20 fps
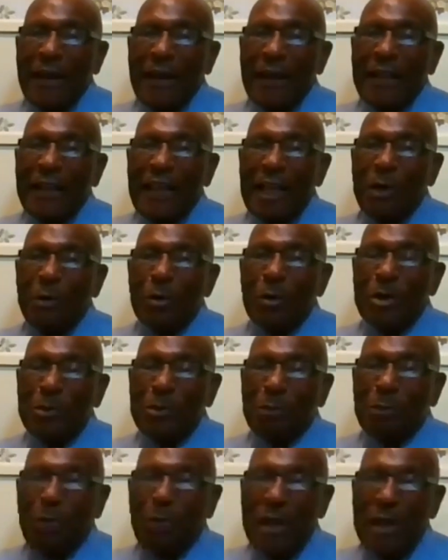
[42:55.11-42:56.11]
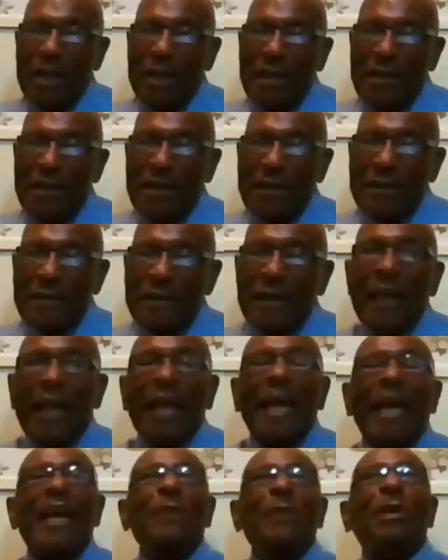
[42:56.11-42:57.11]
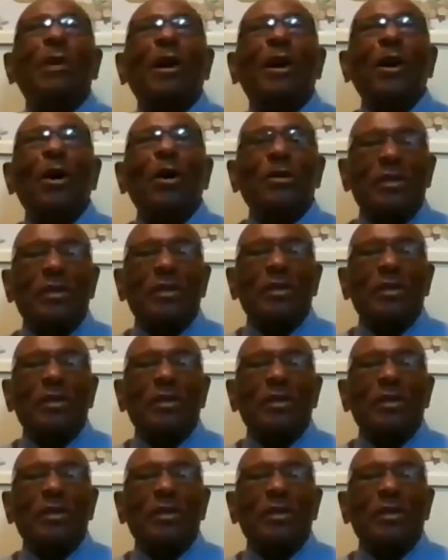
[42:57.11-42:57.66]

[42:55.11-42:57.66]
And he was pleased. And because